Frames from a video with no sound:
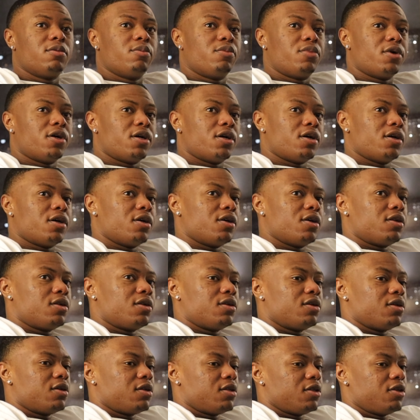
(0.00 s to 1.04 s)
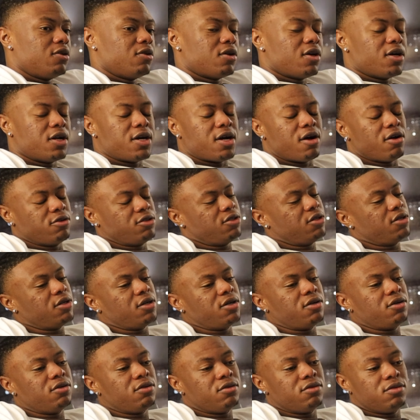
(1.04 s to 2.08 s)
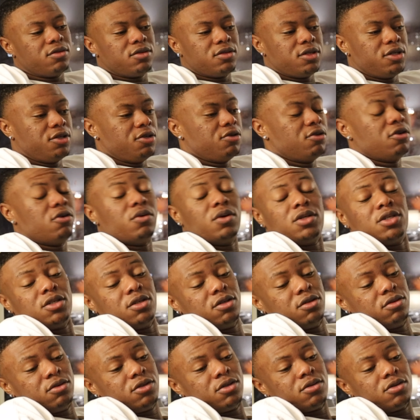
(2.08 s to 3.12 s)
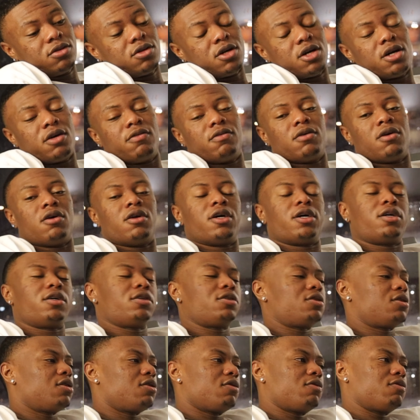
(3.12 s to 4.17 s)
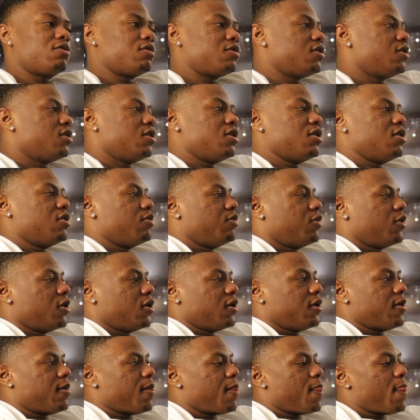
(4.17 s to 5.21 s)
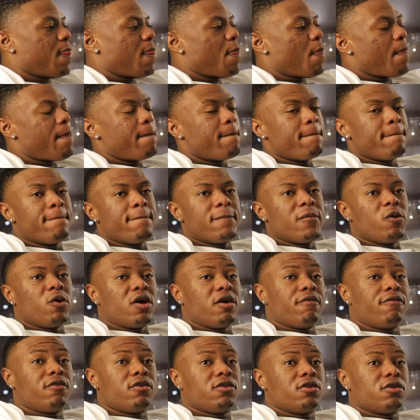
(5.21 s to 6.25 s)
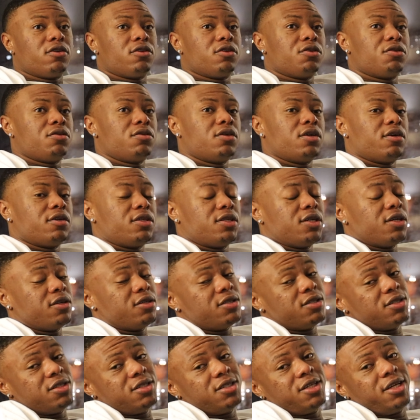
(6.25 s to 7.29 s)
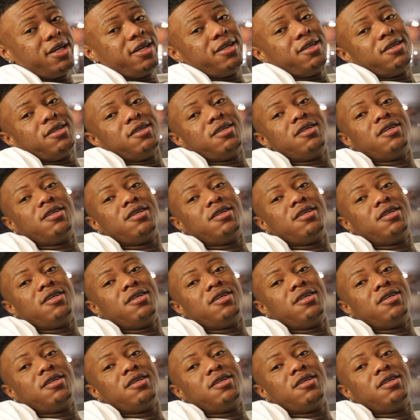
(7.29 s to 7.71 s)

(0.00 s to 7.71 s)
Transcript: But you know how the outro goes, and you know what to do, subscribe, all that good stuff. But Without further ado, nothing else to say.